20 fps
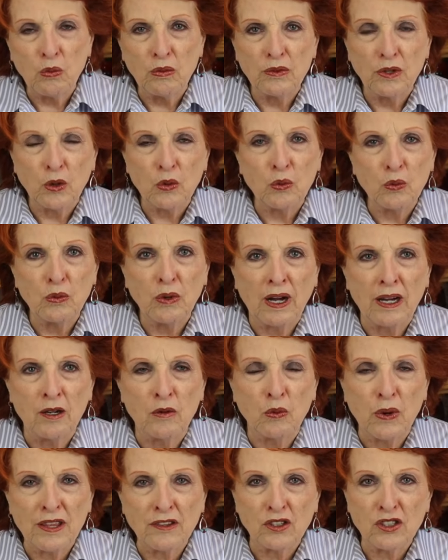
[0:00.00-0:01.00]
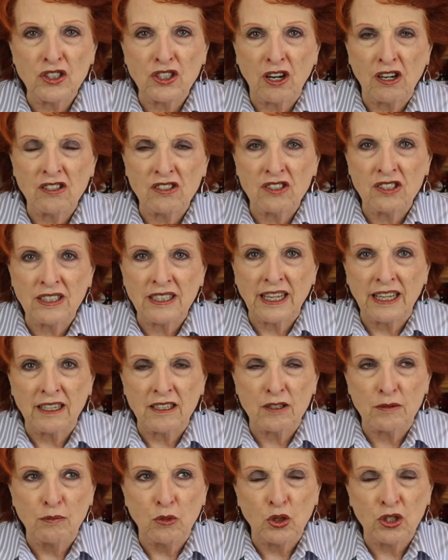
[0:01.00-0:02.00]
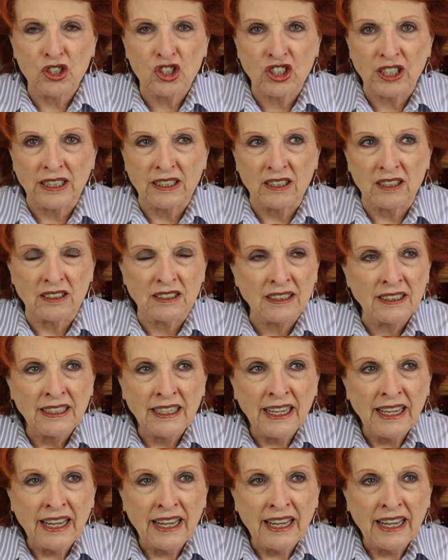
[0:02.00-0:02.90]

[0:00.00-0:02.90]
the uh, weather starts to get more chilled.